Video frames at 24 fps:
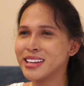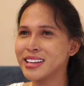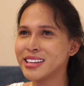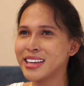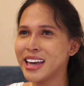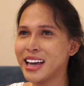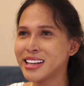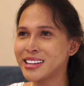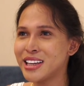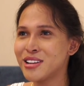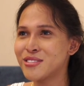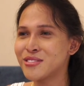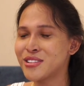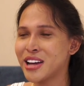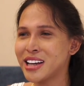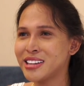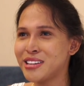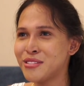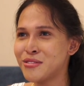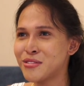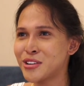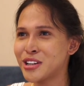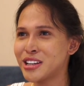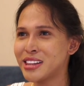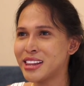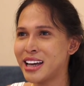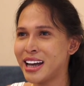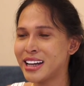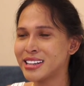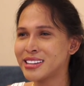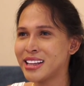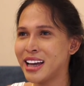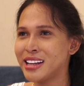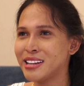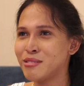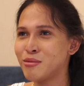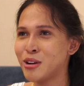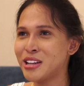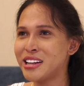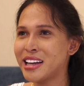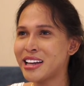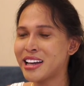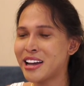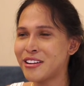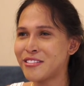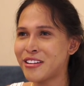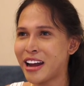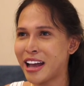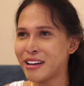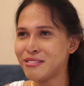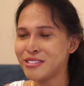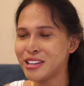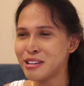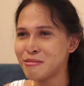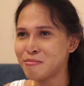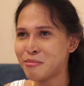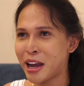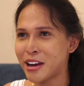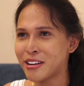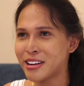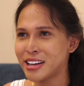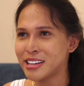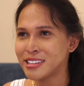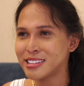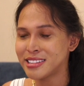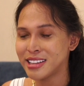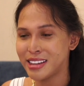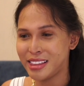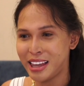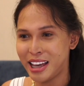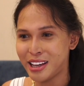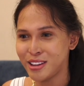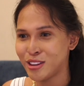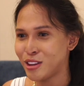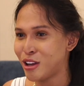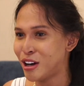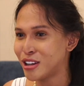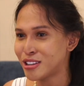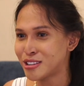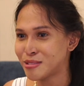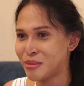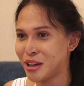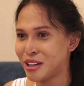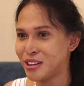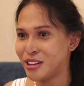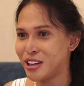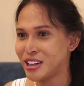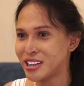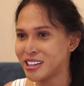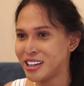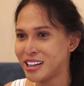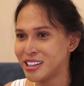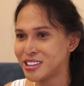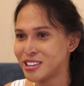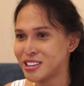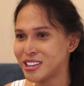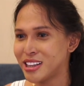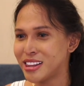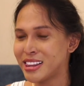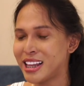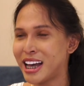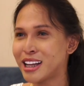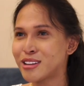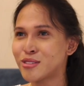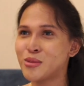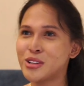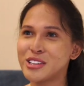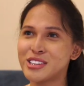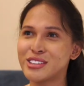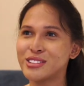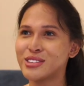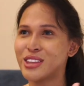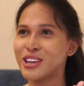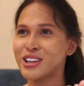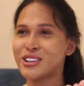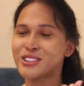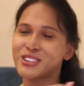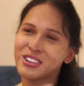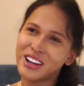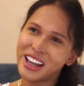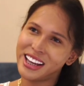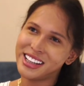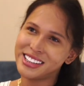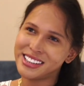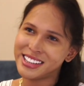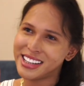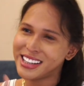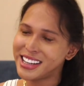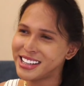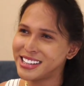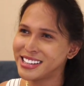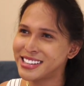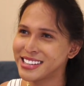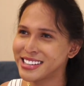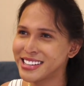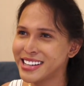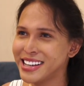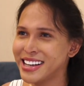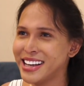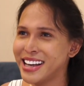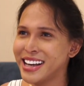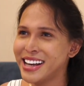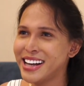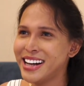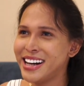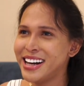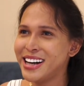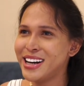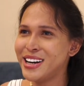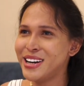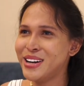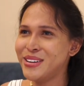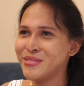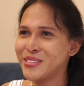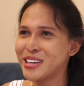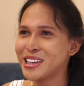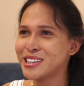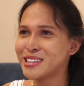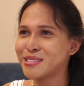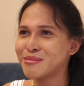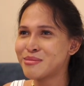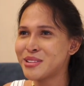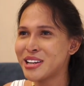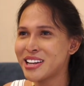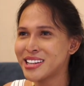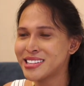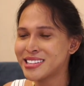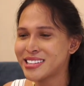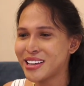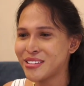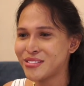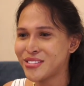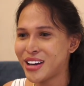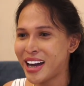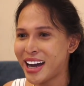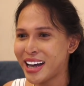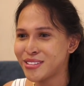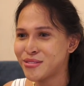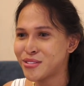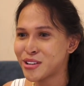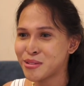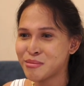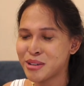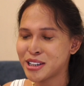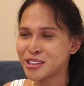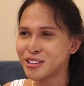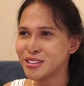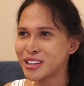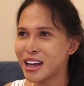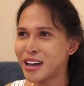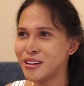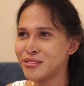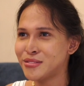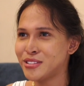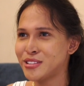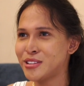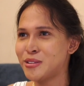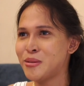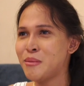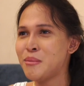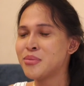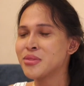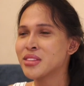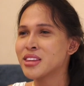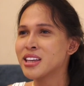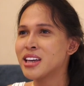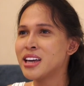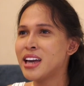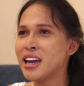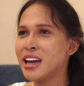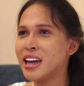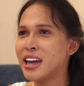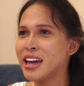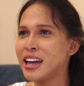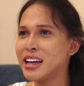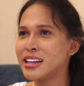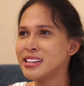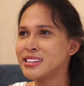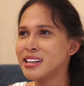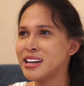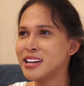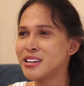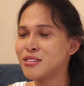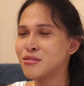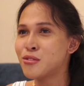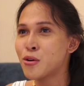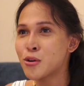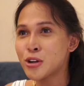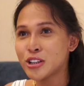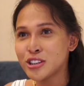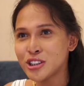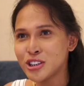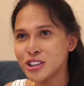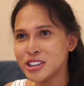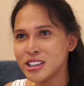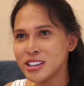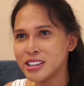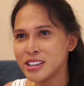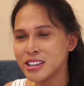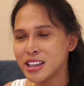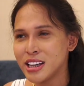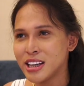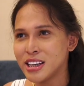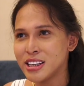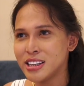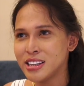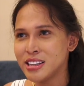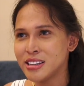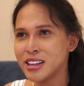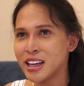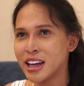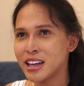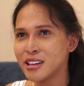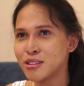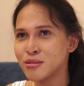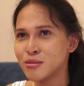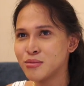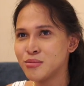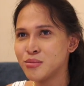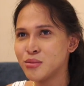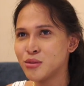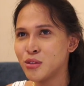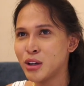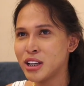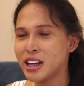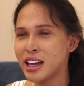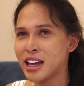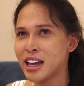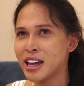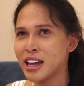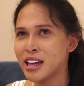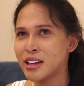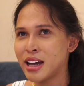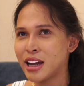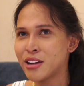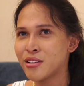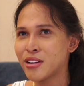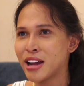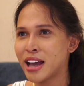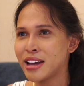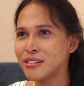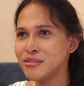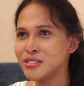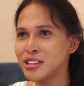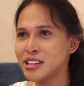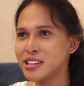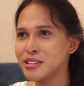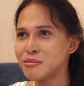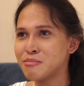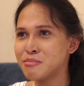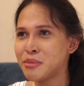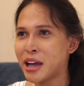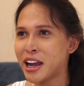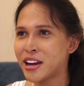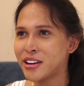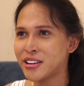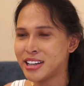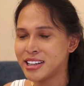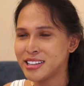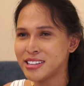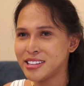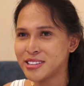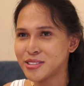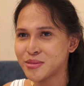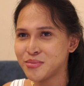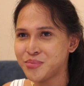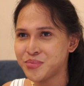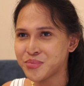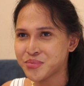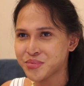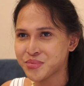getting ready for that. And when I arrived in Paris, they lost my luggage. That was the craziest experience I've had for my travel. And fortunately, like when I arrived in Paris,